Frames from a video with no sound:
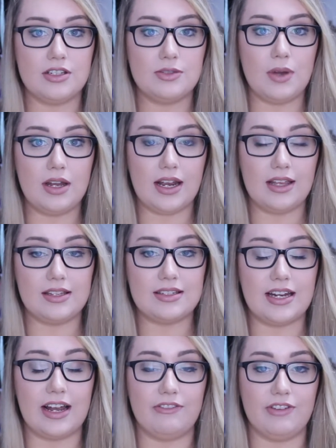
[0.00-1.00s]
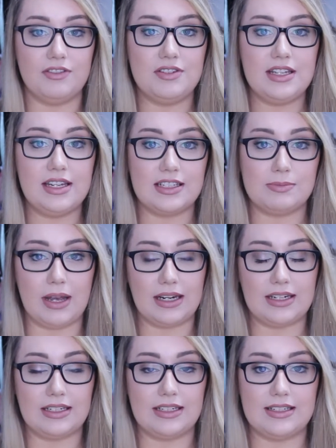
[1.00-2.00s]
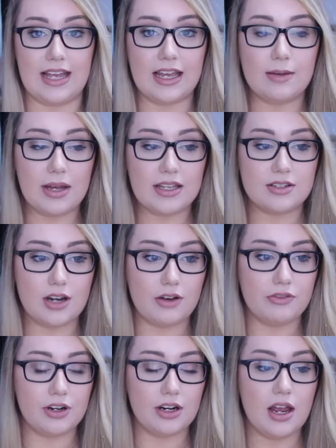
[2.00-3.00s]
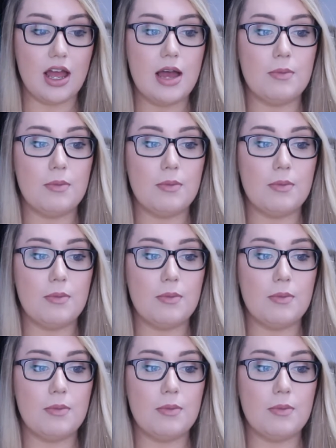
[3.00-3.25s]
This one I listed at fifty dollars expecting to take a best offer,